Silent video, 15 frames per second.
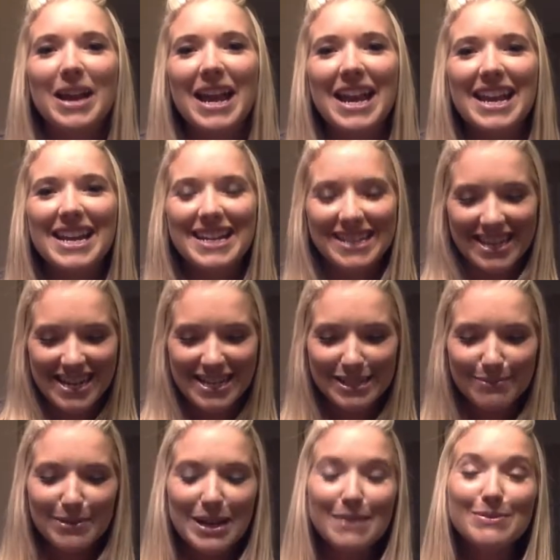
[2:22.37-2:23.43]
bit. And he's
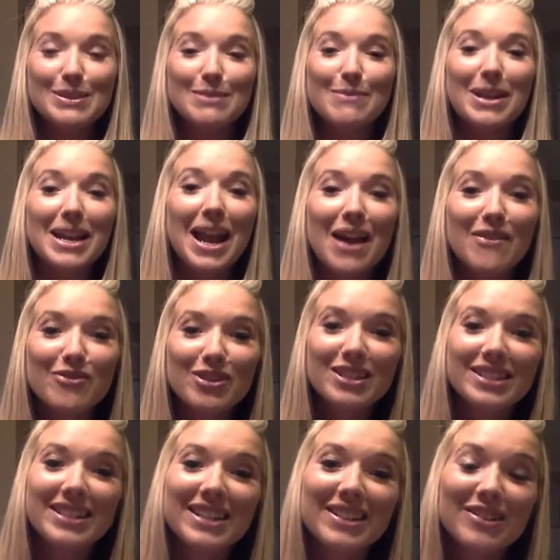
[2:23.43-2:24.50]
been able to make every
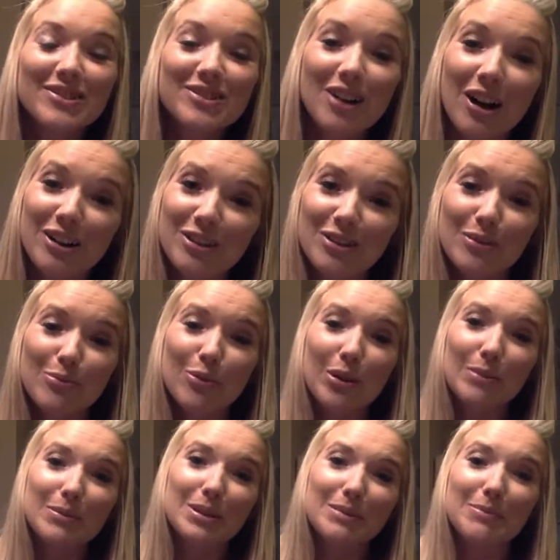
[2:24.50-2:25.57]
single doctor
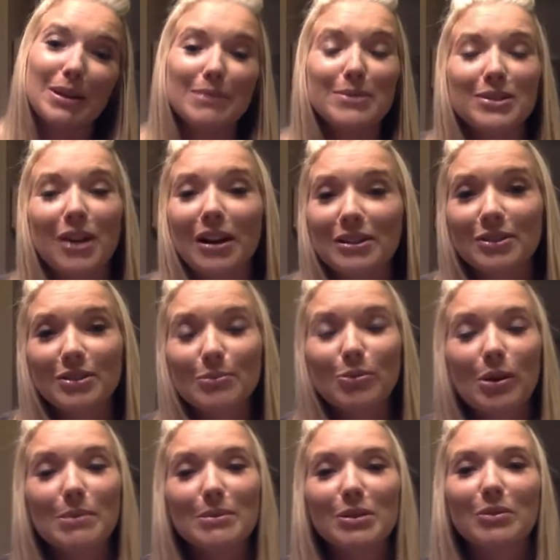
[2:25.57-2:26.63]
appointment, baby doctor
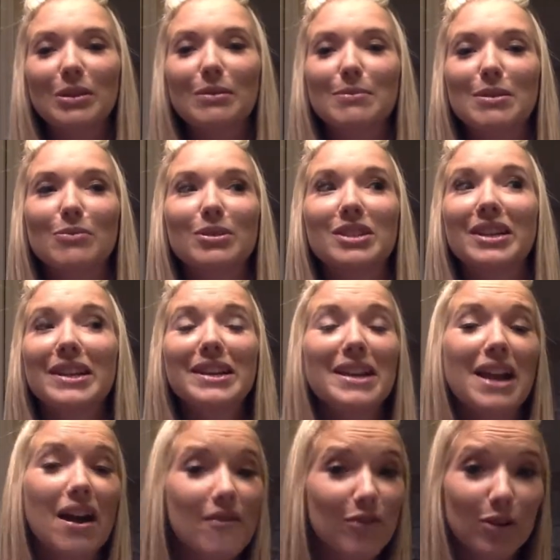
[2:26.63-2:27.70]
appointment with me, which he
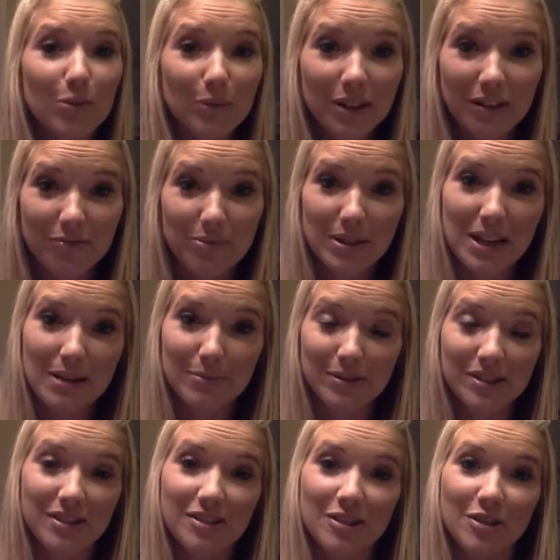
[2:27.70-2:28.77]
never would have been able
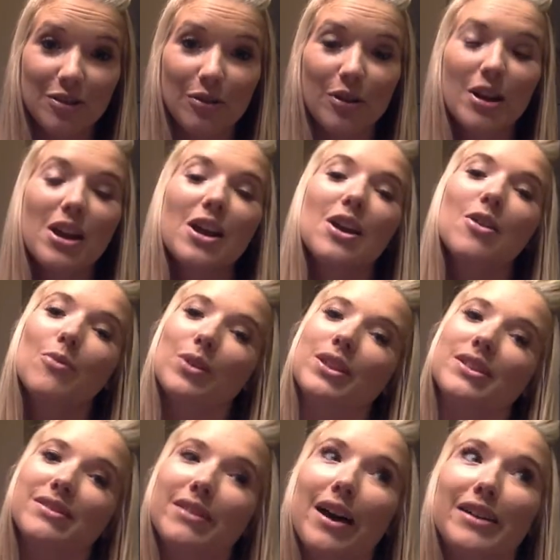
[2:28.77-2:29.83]
to do with
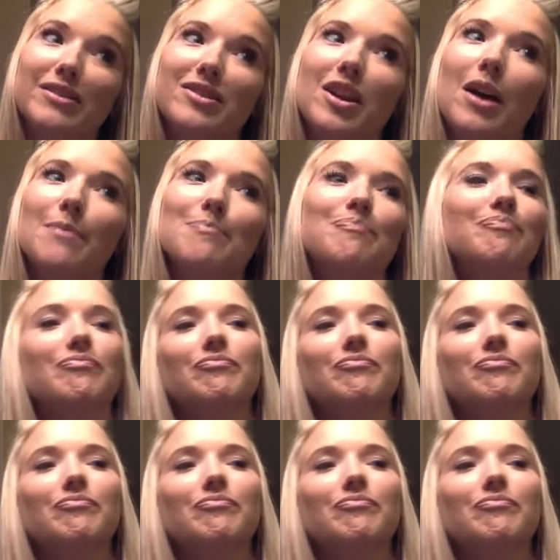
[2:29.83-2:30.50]
his last job.